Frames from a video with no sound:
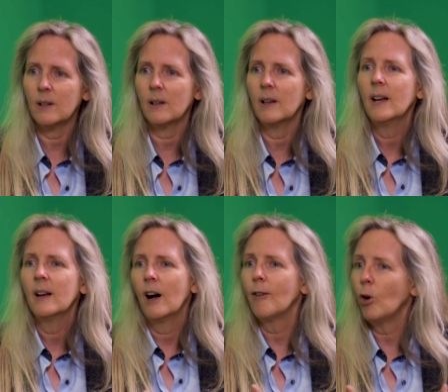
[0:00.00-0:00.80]

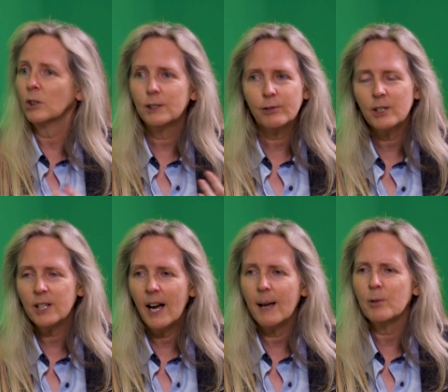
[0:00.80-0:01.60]
of all
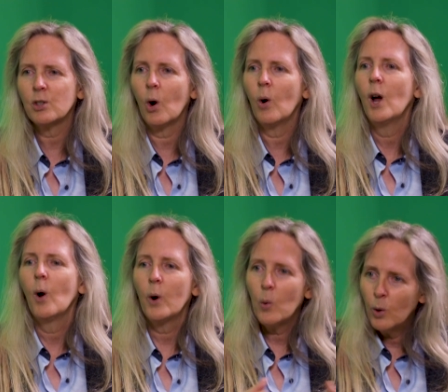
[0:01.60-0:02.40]
different types. So
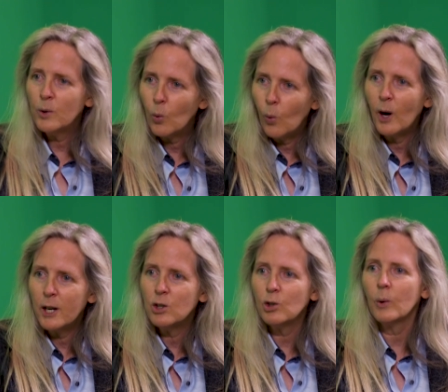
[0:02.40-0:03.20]
we wouldn't
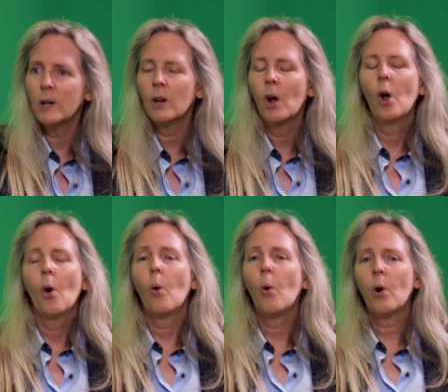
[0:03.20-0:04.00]
want to do it.
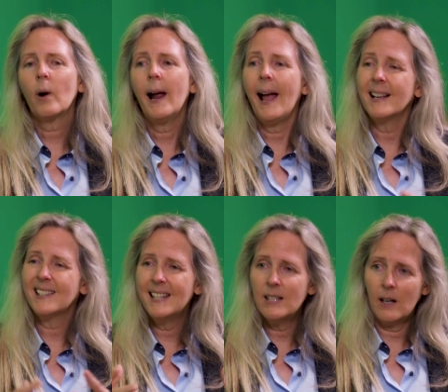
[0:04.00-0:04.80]
Or
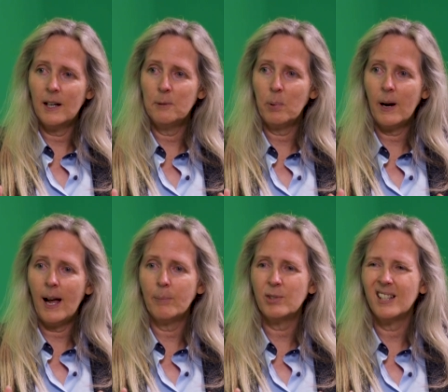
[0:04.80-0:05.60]
as designed,
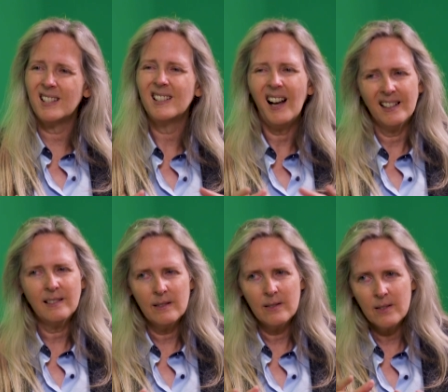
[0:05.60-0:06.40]
perhaps it's
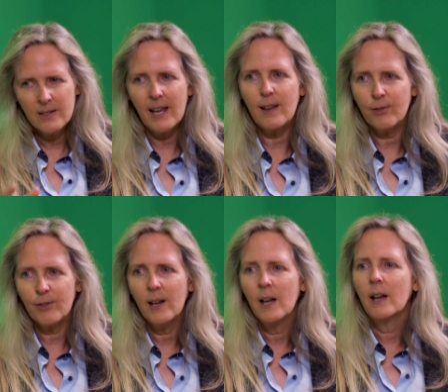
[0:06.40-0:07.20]
not
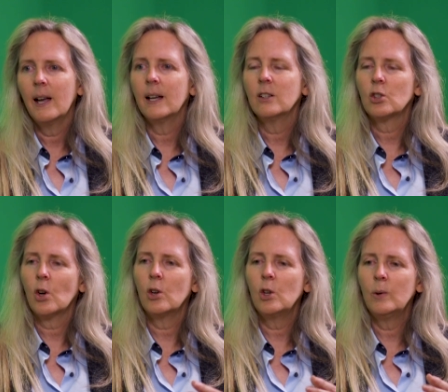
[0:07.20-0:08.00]
safe. And
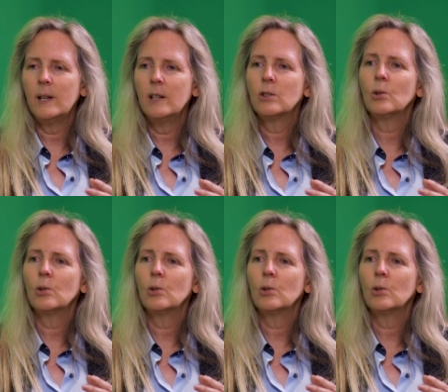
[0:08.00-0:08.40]
so you need